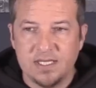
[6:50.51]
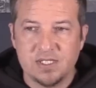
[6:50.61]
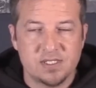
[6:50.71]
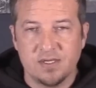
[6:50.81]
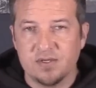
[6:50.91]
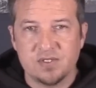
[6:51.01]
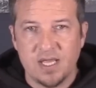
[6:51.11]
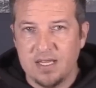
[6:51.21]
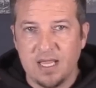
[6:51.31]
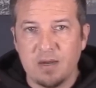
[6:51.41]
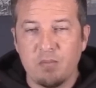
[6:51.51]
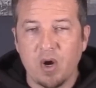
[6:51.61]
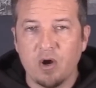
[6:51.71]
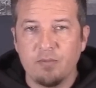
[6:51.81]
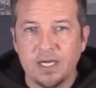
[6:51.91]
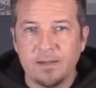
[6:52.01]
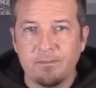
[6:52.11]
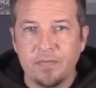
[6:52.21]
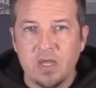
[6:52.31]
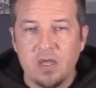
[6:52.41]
They just understand they can borrow money.